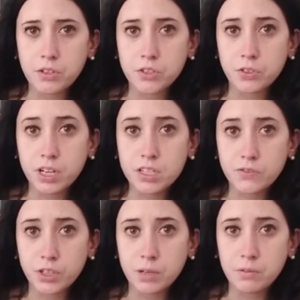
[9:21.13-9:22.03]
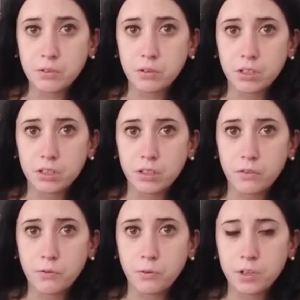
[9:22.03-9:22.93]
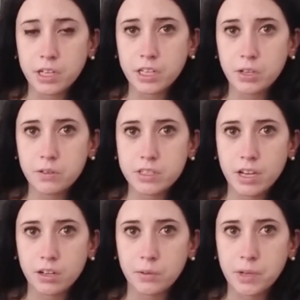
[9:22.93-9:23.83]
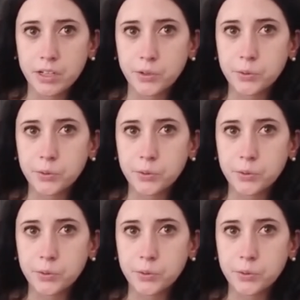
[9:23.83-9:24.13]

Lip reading: to transfer him to a level 4 NICU in Sacramento.